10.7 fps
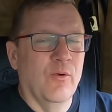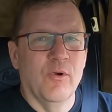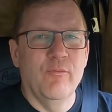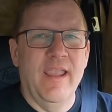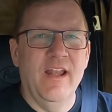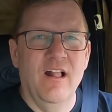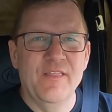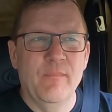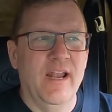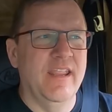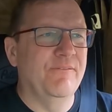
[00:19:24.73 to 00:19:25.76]
We're right on
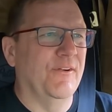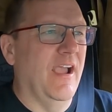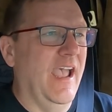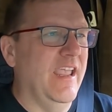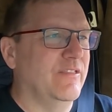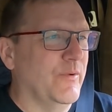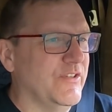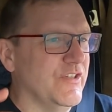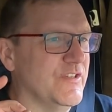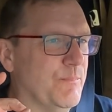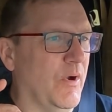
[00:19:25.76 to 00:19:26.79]
the money for height, which
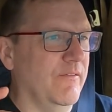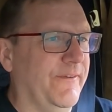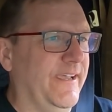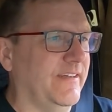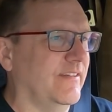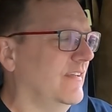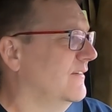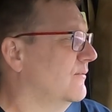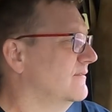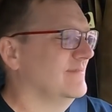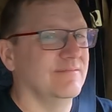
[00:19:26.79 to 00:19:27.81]
is perfect
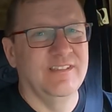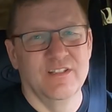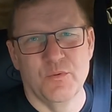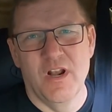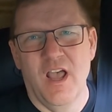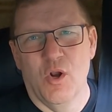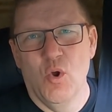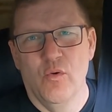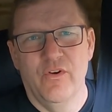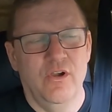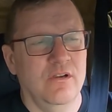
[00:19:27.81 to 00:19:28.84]
because we're not
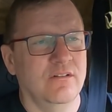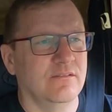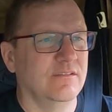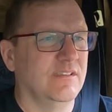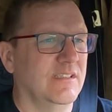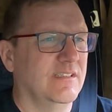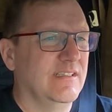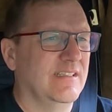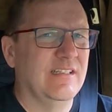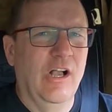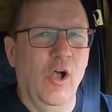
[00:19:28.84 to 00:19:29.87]
over.
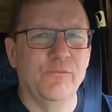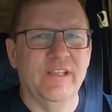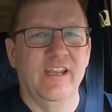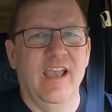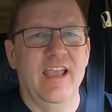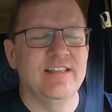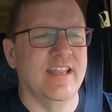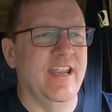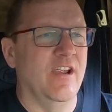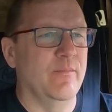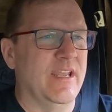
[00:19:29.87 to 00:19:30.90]
Hopefully you guys
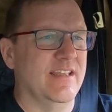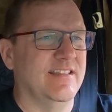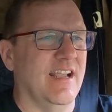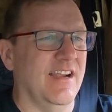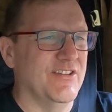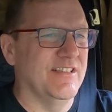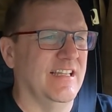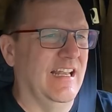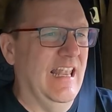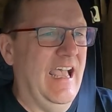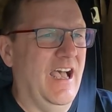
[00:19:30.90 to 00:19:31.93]
can hear me. This sucker's a
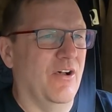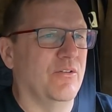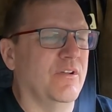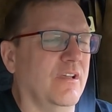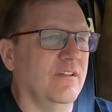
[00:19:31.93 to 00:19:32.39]
little loud.